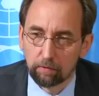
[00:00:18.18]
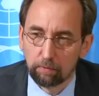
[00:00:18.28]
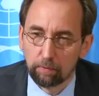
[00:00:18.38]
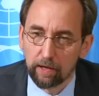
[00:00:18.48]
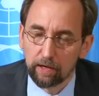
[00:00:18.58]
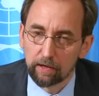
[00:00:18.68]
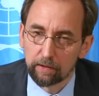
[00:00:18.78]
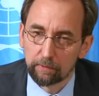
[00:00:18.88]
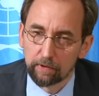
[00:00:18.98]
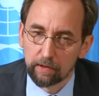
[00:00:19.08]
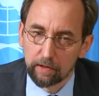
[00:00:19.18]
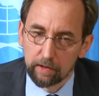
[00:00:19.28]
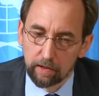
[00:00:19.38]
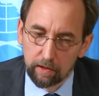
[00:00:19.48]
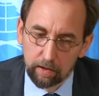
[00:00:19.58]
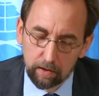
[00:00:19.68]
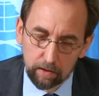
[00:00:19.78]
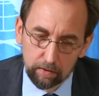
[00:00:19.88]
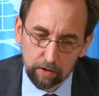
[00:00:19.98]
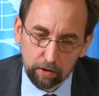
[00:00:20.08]
Where
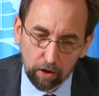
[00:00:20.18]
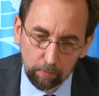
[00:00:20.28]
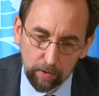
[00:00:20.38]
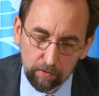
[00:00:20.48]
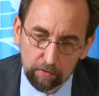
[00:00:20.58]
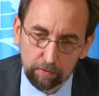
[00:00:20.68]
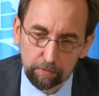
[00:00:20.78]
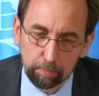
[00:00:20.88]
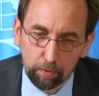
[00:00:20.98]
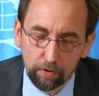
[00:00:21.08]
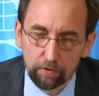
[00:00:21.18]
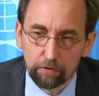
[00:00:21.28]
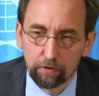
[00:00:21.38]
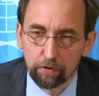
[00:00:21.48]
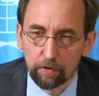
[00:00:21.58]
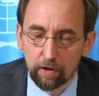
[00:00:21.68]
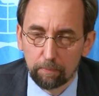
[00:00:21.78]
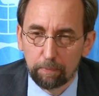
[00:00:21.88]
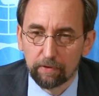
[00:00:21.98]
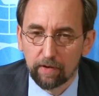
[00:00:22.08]
the comments point to
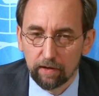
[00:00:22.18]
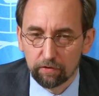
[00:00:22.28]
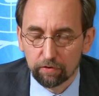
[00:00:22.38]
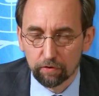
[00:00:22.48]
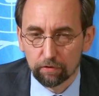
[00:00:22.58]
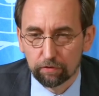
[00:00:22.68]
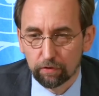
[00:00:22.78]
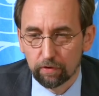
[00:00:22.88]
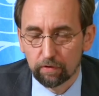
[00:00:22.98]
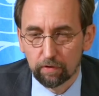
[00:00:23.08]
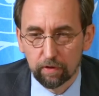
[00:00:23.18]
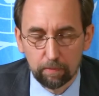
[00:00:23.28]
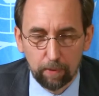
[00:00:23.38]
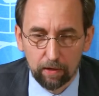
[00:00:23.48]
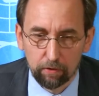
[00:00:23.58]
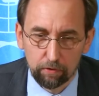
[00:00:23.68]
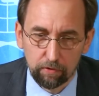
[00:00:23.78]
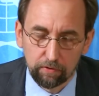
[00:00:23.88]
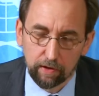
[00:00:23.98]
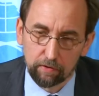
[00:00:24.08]
a potential, depending on the
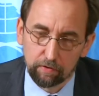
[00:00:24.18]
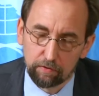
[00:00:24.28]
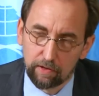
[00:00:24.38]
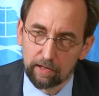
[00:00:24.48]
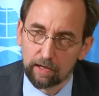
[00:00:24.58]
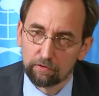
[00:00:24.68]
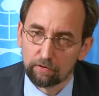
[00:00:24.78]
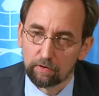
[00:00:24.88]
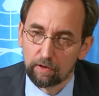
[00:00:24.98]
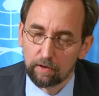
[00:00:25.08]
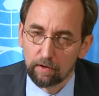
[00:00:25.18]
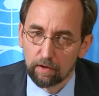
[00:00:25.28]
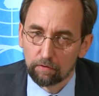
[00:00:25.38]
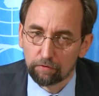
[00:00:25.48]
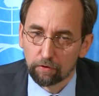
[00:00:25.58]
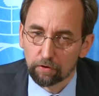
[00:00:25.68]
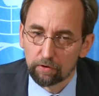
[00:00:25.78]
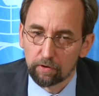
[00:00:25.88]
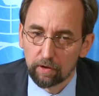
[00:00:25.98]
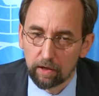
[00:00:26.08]
results of the election,
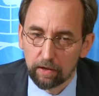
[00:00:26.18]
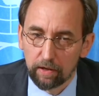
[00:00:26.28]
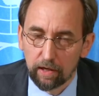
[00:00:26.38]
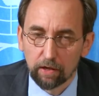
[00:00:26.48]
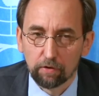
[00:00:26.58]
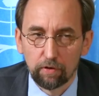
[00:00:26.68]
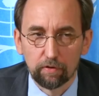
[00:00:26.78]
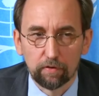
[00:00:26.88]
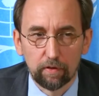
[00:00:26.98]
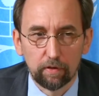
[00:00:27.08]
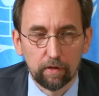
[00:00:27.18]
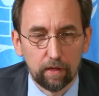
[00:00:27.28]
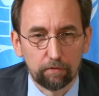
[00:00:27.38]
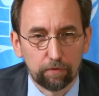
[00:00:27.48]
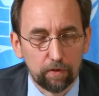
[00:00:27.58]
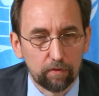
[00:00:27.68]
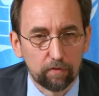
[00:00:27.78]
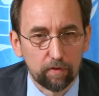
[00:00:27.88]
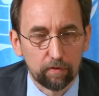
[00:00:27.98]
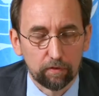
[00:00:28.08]
for an increase in for
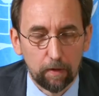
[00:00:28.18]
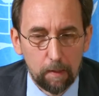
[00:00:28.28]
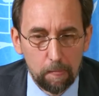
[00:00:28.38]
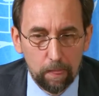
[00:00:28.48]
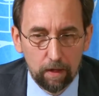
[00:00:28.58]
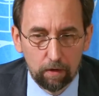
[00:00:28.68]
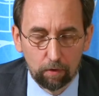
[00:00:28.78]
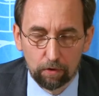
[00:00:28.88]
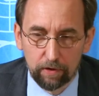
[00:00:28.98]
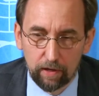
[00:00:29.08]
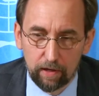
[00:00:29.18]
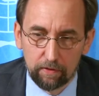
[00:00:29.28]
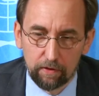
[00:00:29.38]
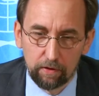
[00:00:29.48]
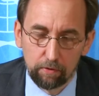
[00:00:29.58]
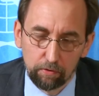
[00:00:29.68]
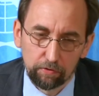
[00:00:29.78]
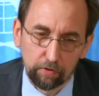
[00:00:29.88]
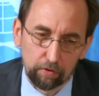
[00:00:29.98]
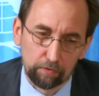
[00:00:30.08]
instance, or the
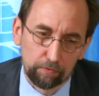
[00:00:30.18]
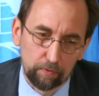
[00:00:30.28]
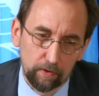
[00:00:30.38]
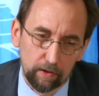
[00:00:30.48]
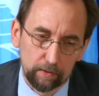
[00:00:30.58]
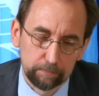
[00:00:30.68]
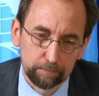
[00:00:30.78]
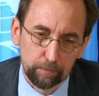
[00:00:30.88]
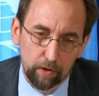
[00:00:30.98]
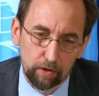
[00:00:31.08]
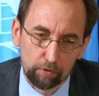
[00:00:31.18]
use of the